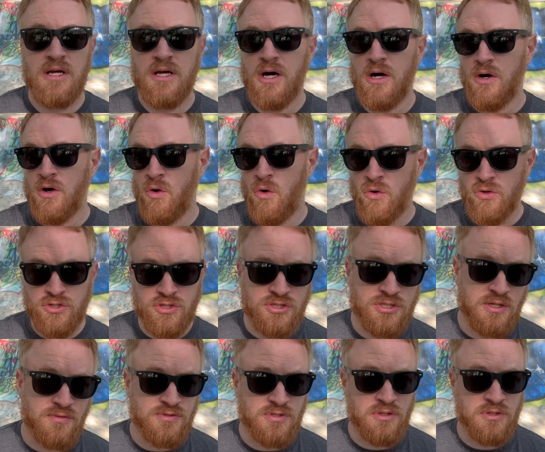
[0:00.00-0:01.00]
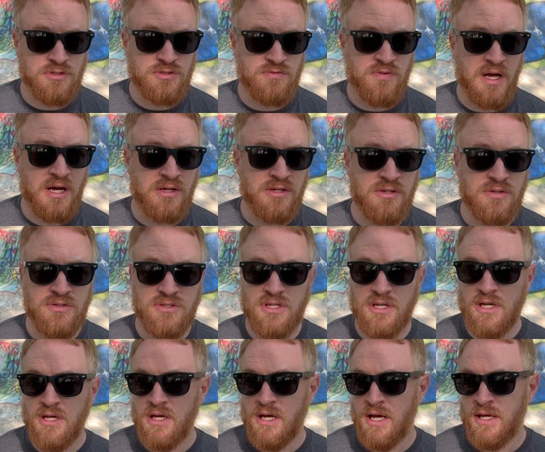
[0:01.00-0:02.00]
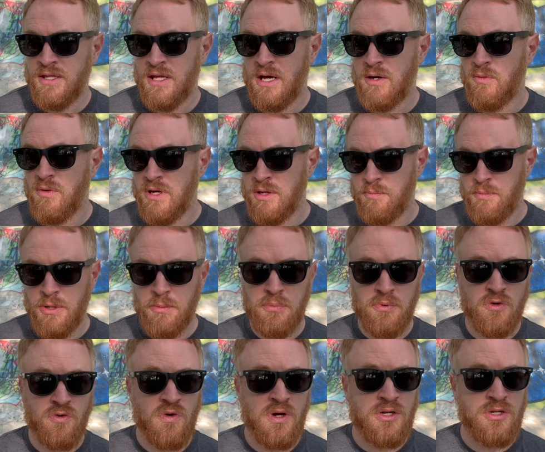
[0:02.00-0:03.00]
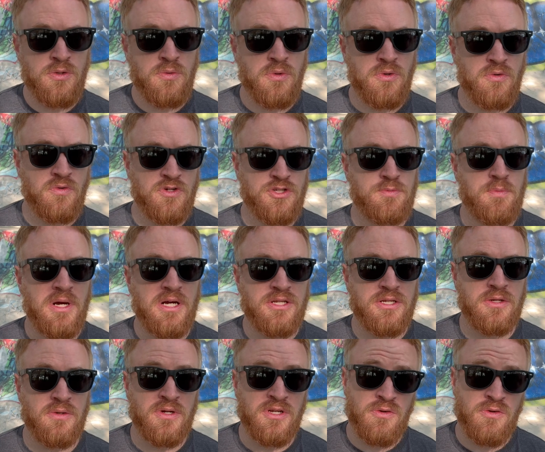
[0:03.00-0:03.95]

hold yourself to those values, and that way people around you will respect you,